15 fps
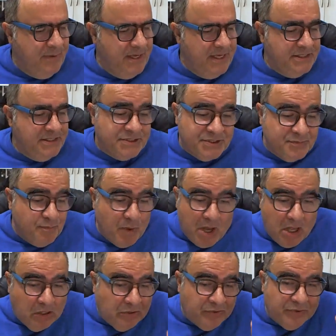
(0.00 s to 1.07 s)

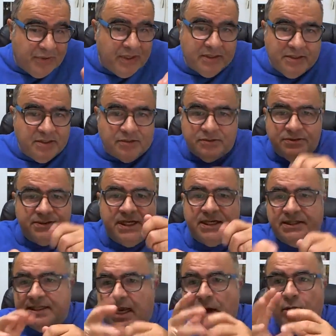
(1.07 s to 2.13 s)
smaller than, take a
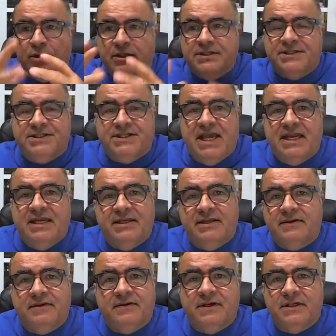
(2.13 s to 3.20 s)
dowel and sand it
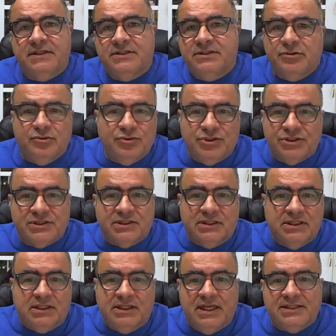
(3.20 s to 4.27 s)
to just a
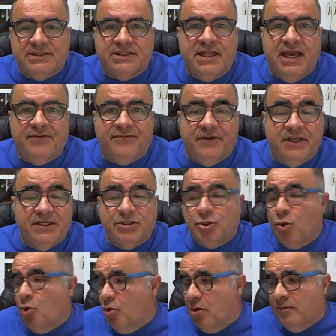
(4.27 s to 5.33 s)
little less than ½ an inch,
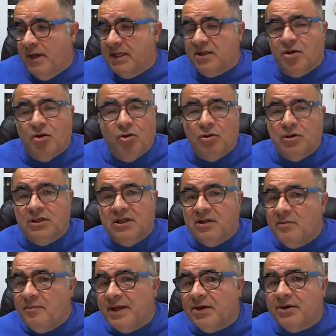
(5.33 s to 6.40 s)
or make the hole a little
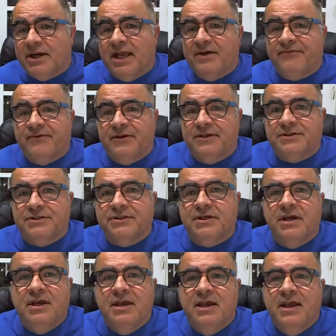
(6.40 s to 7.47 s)
bigger than ½ an inch.
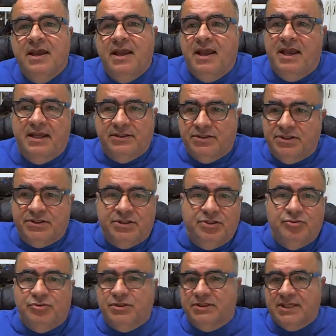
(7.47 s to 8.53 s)
And just
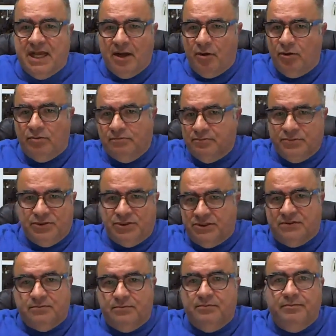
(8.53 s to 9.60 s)
use the dowel, just
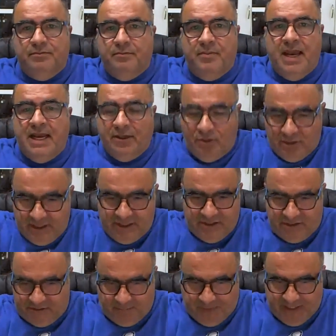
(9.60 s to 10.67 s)
manually,
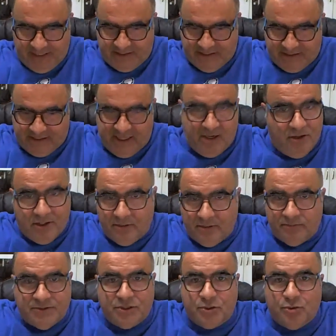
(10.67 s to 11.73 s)
just place it there and
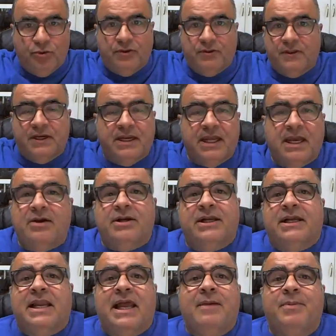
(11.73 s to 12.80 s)
screw the thing down and
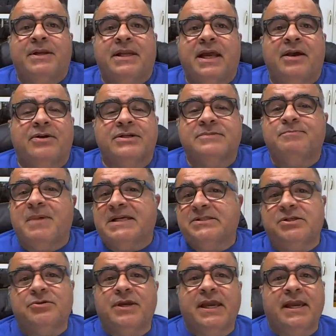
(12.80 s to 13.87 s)
clamp it down as best
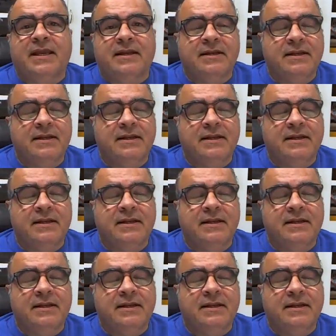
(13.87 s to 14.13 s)
you can.